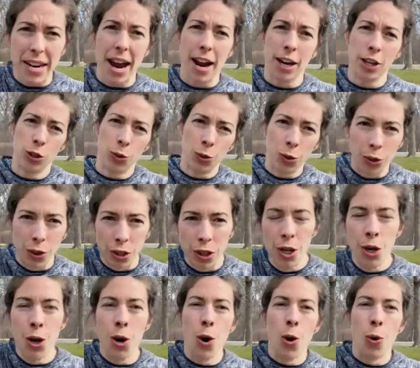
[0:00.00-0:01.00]
actual
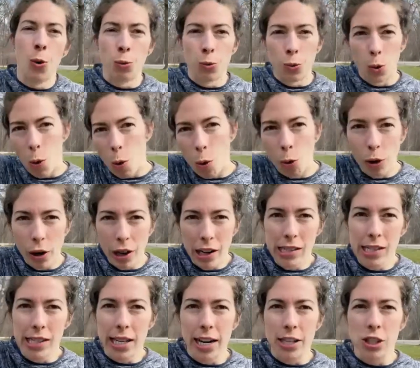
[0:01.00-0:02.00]
roller,
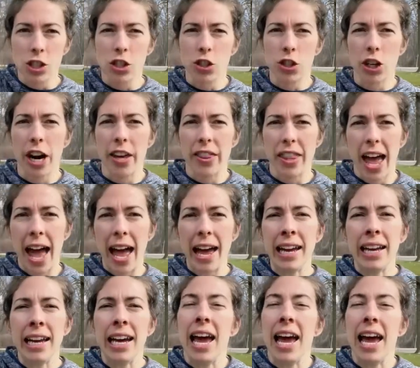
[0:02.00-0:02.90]
said I should try that.